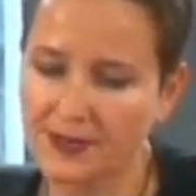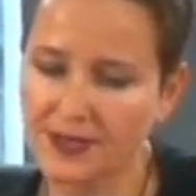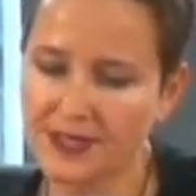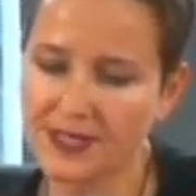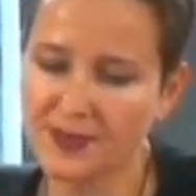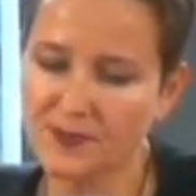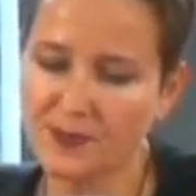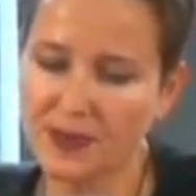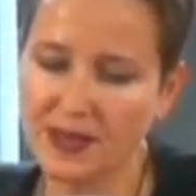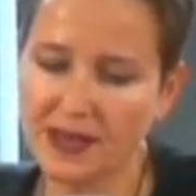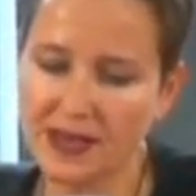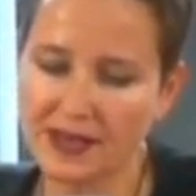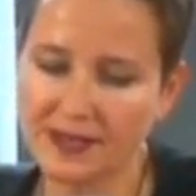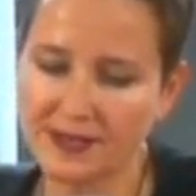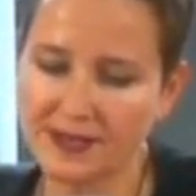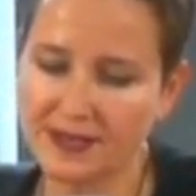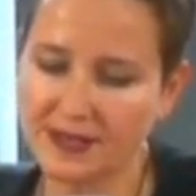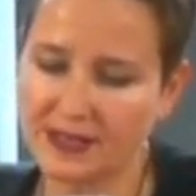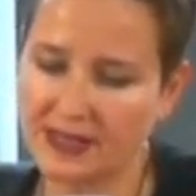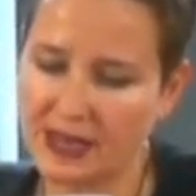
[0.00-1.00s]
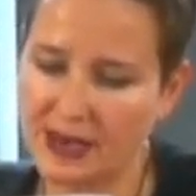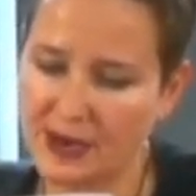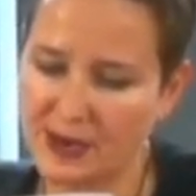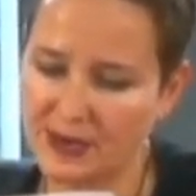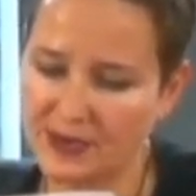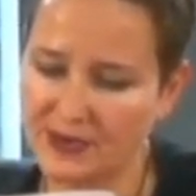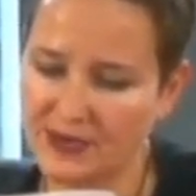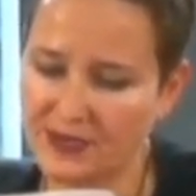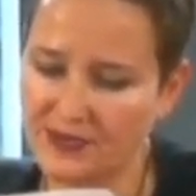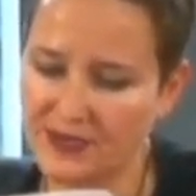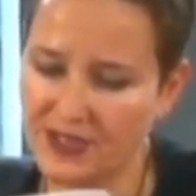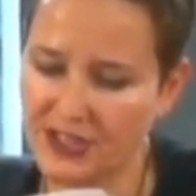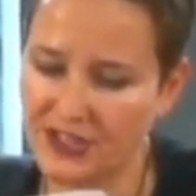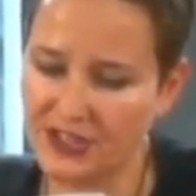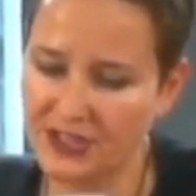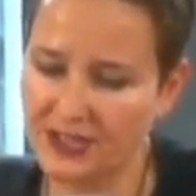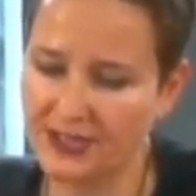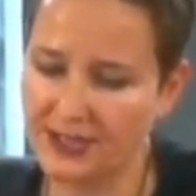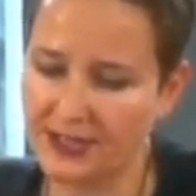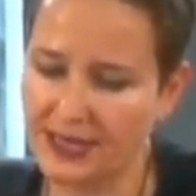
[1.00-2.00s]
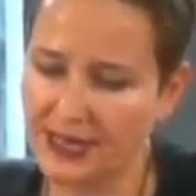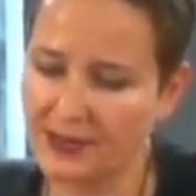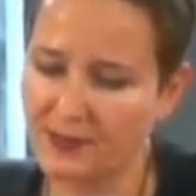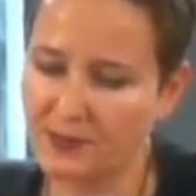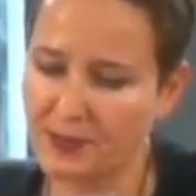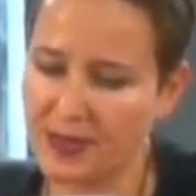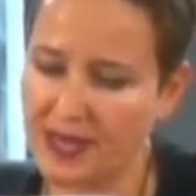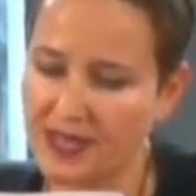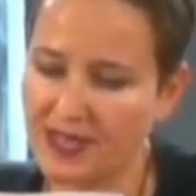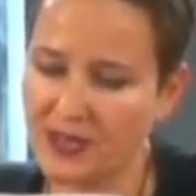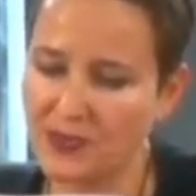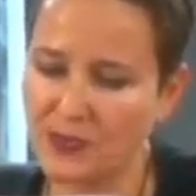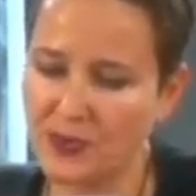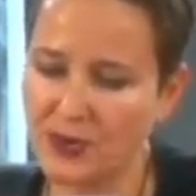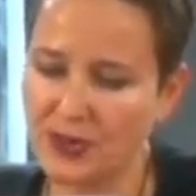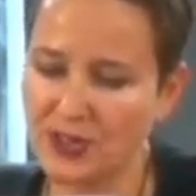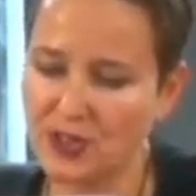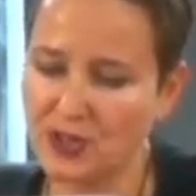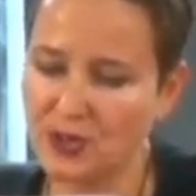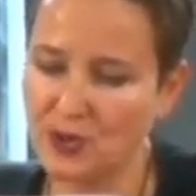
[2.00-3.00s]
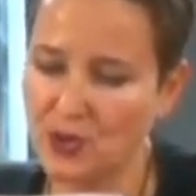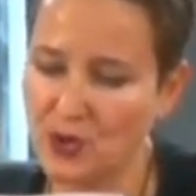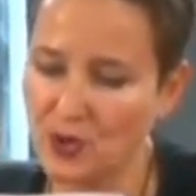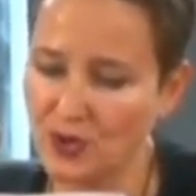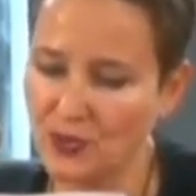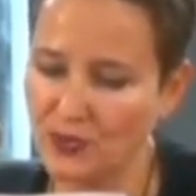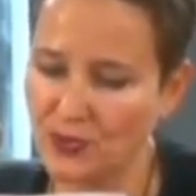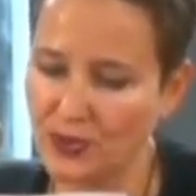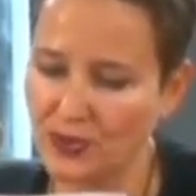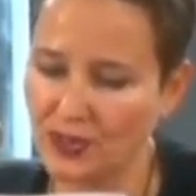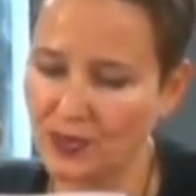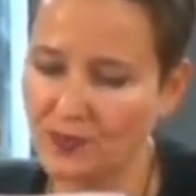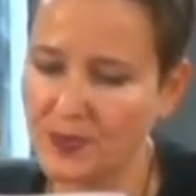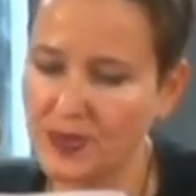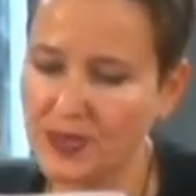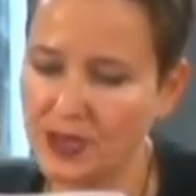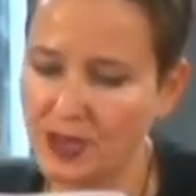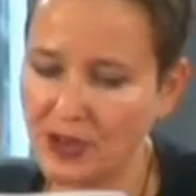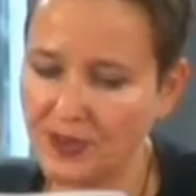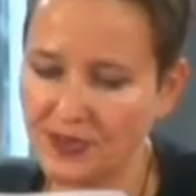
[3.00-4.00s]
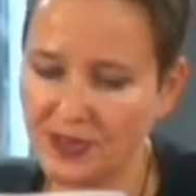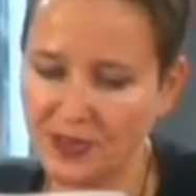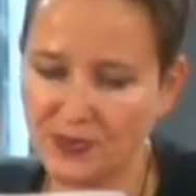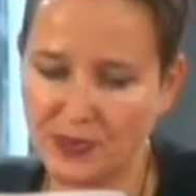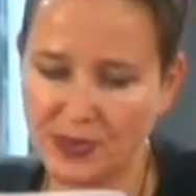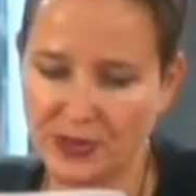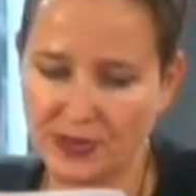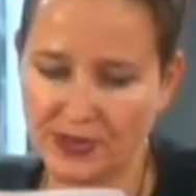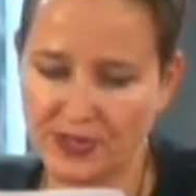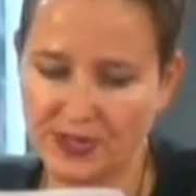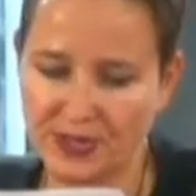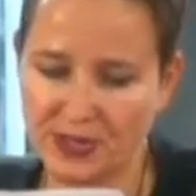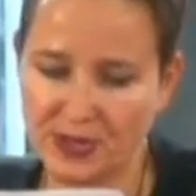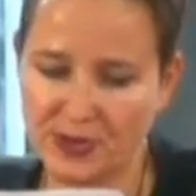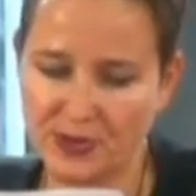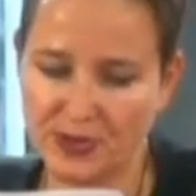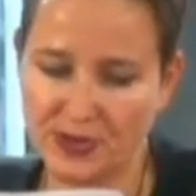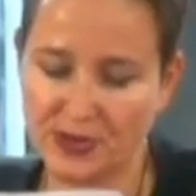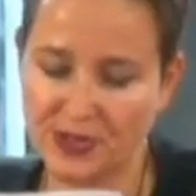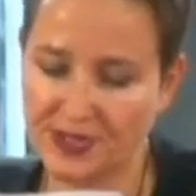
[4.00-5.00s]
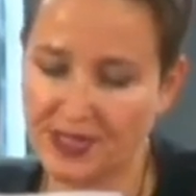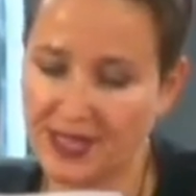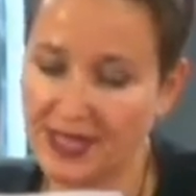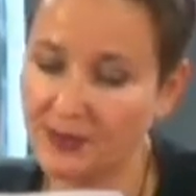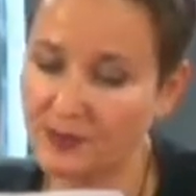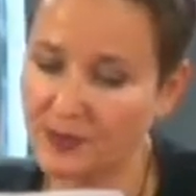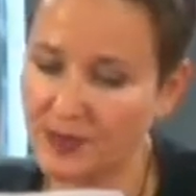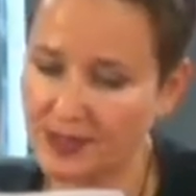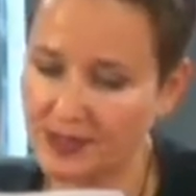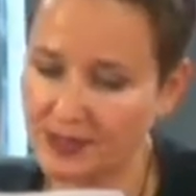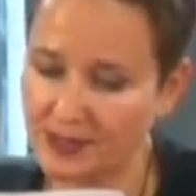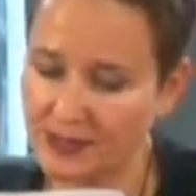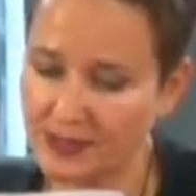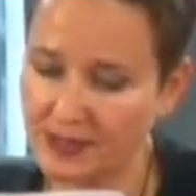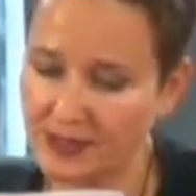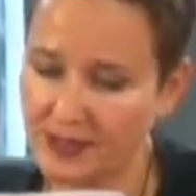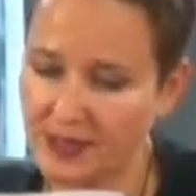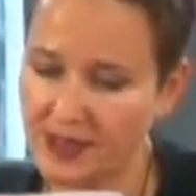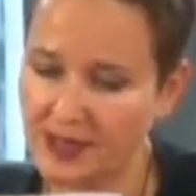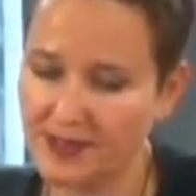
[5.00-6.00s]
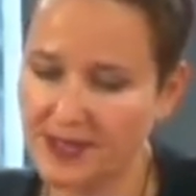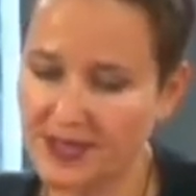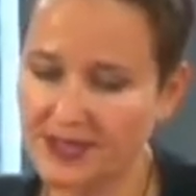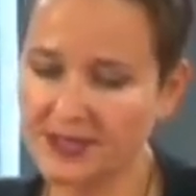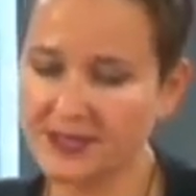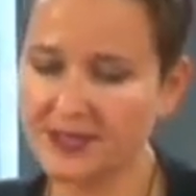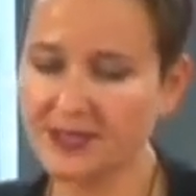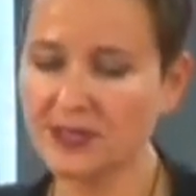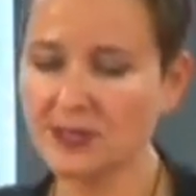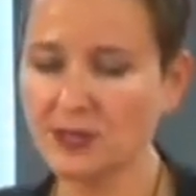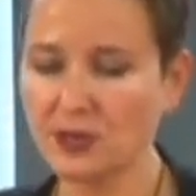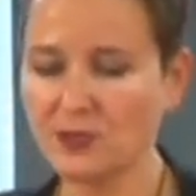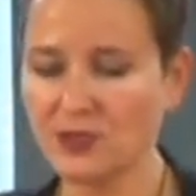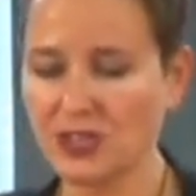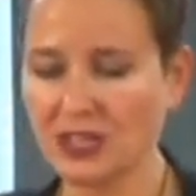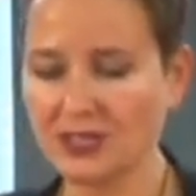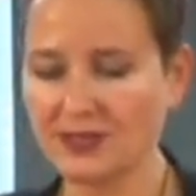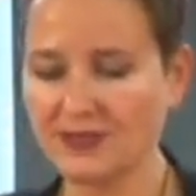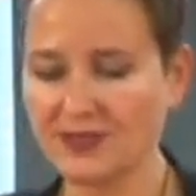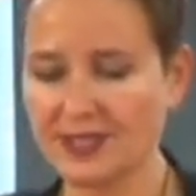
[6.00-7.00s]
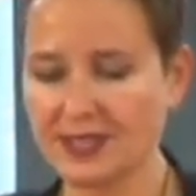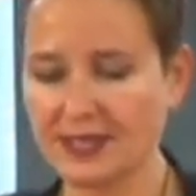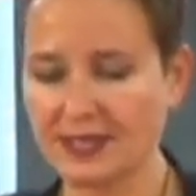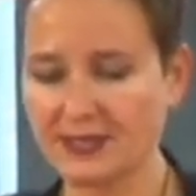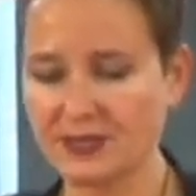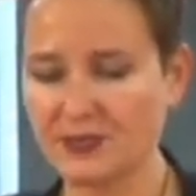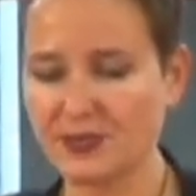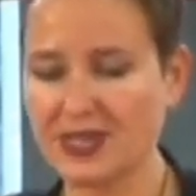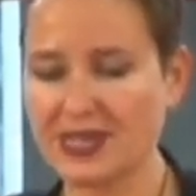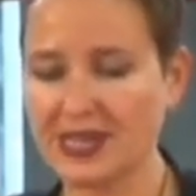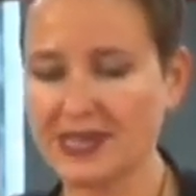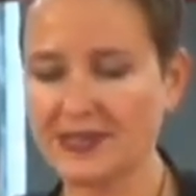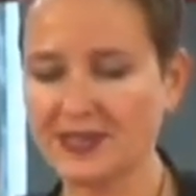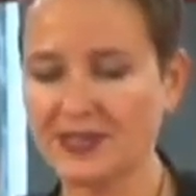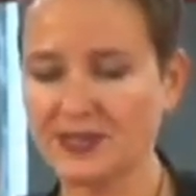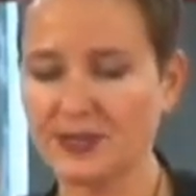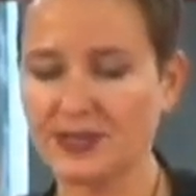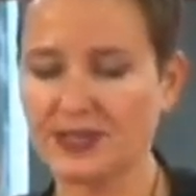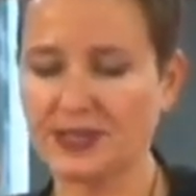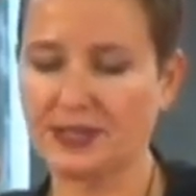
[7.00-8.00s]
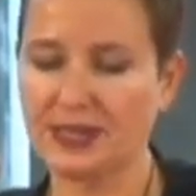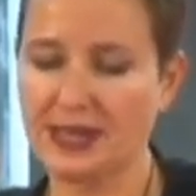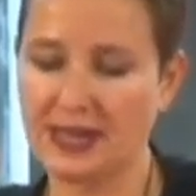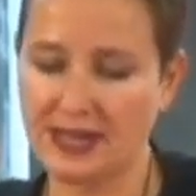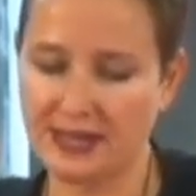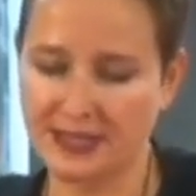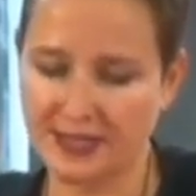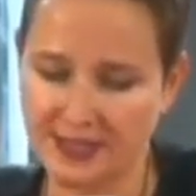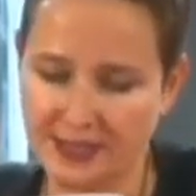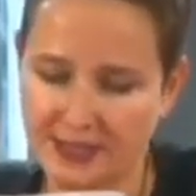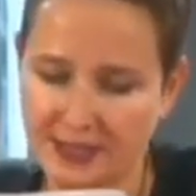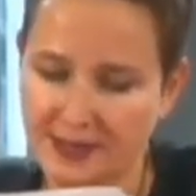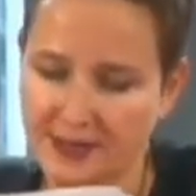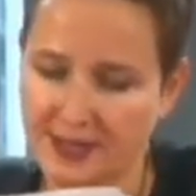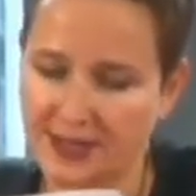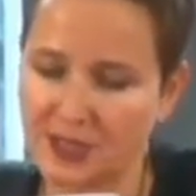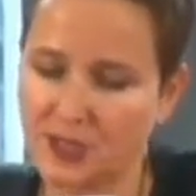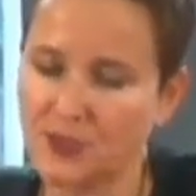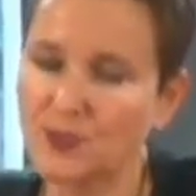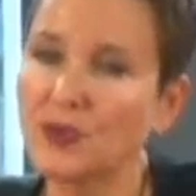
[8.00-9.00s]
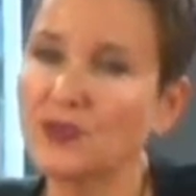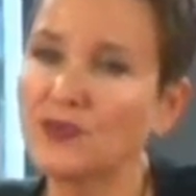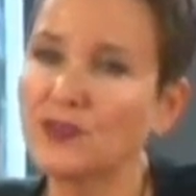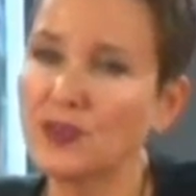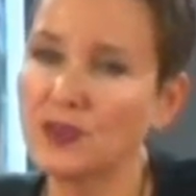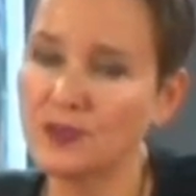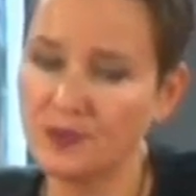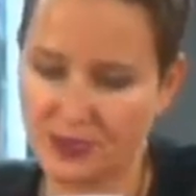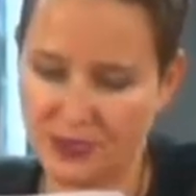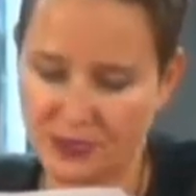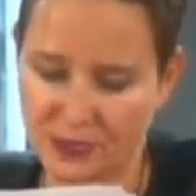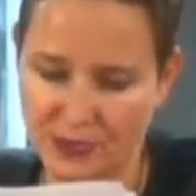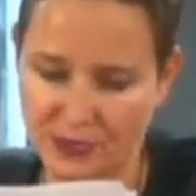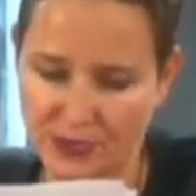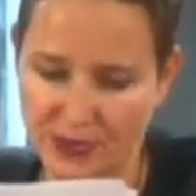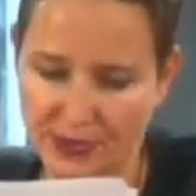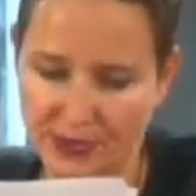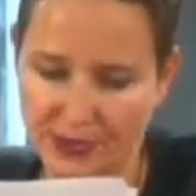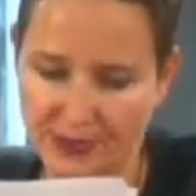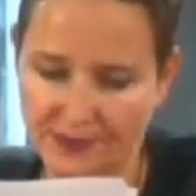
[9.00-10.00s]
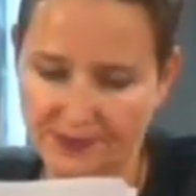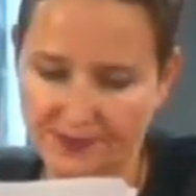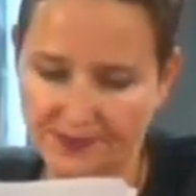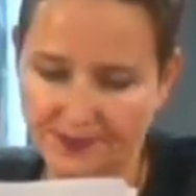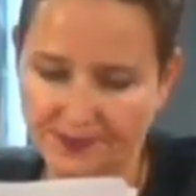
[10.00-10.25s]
This implies an account of the features that make work good work beyond the worker's own contentment. That is, in an objective sense, related to the task that is performed through work.